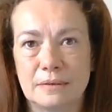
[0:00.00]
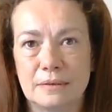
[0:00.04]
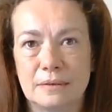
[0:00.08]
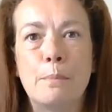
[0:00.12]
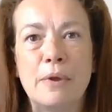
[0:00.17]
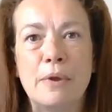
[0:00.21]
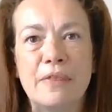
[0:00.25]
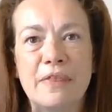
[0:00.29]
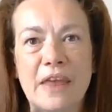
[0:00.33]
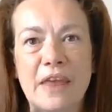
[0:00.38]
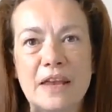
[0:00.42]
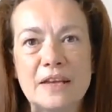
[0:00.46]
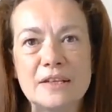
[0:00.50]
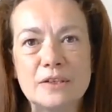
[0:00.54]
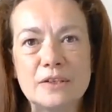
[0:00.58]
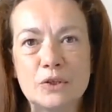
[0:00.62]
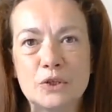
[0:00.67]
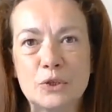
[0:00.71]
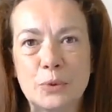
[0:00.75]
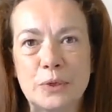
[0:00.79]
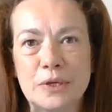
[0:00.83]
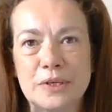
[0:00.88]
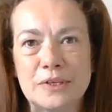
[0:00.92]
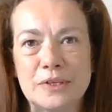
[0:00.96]
But there's the
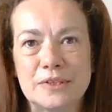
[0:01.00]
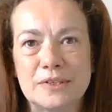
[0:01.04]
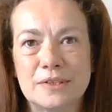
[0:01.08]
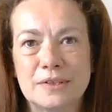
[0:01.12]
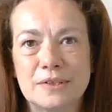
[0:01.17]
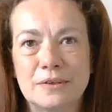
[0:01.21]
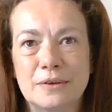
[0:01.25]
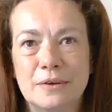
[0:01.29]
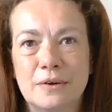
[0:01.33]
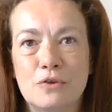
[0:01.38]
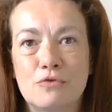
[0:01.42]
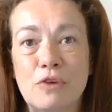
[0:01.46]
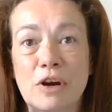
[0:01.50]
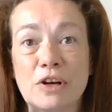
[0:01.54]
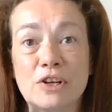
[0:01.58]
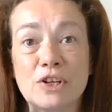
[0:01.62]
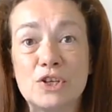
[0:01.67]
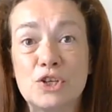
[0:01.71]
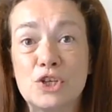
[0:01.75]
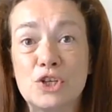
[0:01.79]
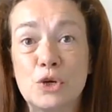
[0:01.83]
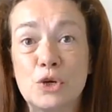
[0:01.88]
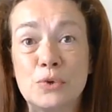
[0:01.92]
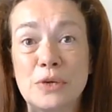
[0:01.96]
twist.
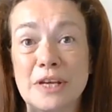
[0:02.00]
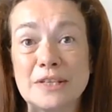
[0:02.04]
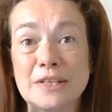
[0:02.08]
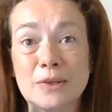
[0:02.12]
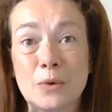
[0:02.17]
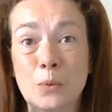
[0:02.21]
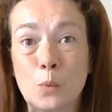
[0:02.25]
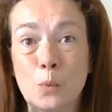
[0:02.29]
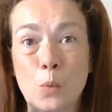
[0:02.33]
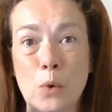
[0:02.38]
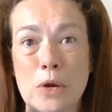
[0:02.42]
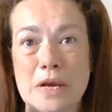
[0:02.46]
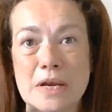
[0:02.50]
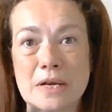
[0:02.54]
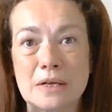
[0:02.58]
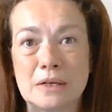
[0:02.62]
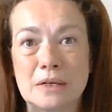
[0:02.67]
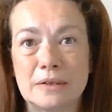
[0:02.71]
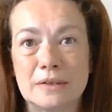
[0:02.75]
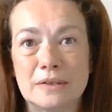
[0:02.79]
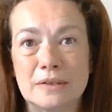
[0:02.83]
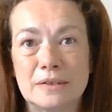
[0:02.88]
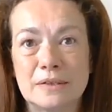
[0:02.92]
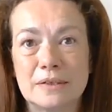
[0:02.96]
Gratitude isn't
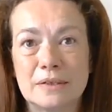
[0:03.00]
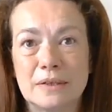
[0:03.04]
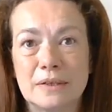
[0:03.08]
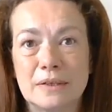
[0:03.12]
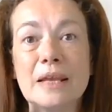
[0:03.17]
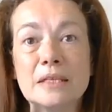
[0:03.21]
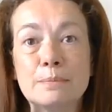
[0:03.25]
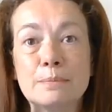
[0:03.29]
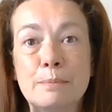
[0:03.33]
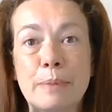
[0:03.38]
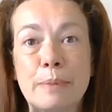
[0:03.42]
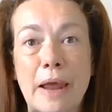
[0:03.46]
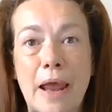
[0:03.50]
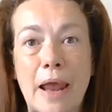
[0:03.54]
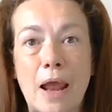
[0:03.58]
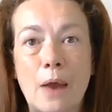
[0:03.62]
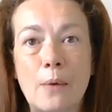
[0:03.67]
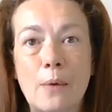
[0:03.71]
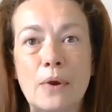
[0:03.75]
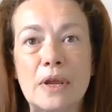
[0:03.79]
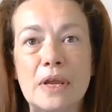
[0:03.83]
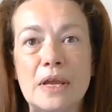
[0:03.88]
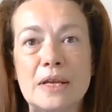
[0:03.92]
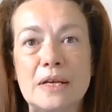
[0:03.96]
weakness. It's
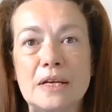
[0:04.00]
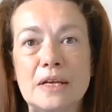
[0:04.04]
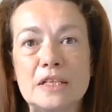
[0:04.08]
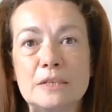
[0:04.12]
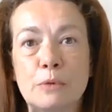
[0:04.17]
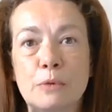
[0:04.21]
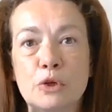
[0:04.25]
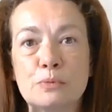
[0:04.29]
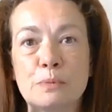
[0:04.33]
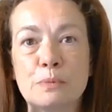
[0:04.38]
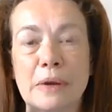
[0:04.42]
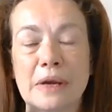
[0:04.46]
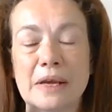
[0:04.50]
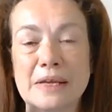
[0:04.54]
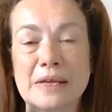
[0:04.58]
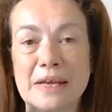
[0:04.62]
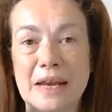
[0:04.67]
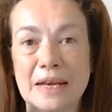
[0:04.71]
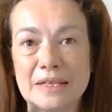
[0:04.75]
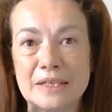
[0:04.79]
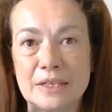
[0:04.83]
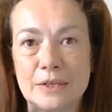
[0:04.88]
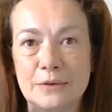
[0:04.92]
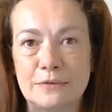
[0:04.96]
power in its most
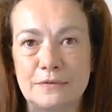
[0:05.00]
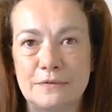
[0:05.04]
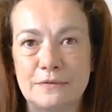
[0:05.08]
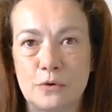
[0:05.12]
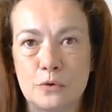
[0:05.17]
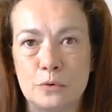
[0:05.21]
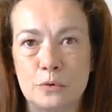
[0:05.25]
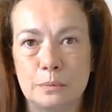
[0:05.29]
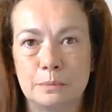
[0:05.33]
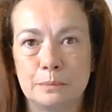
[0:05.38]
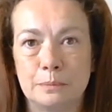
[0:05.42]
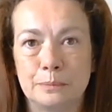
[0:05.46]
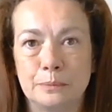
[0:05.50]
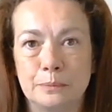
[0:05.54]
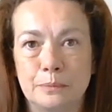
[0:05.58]
magnetic form.